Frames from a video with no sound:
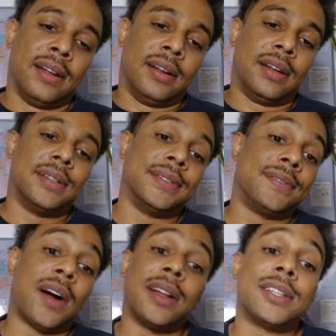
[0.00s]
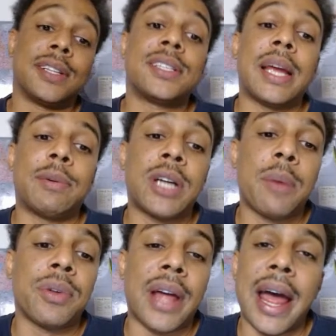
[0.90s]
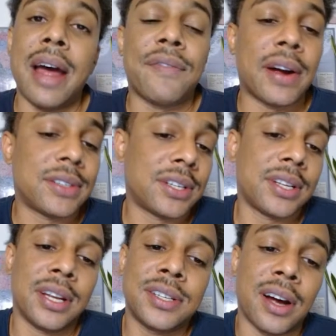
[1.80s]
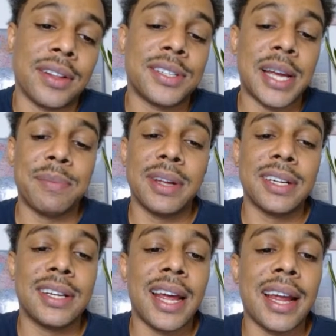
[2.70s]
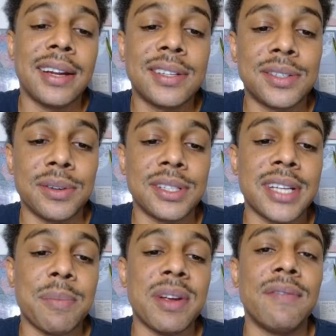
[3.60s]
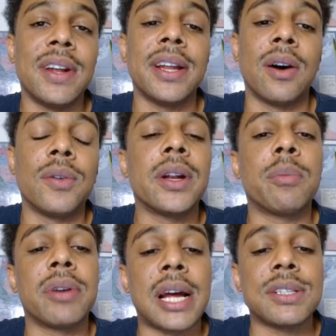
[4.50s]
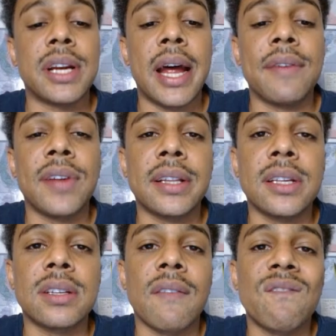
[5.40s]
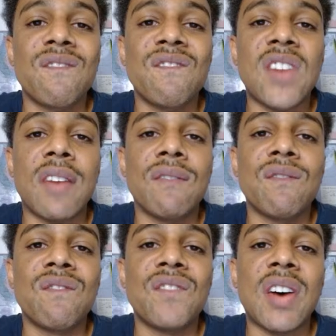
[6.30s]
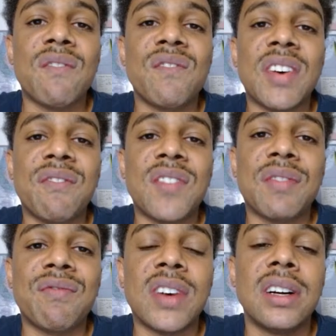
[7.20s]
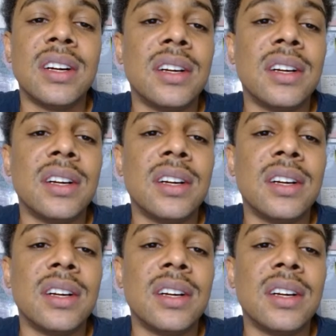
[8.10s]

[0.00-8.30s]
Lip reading: Fall into the same trap with F. I just saw the same thing today. Students sent me a video and they were pronouncing the F like this. Fa, fa, fa, fa, fa.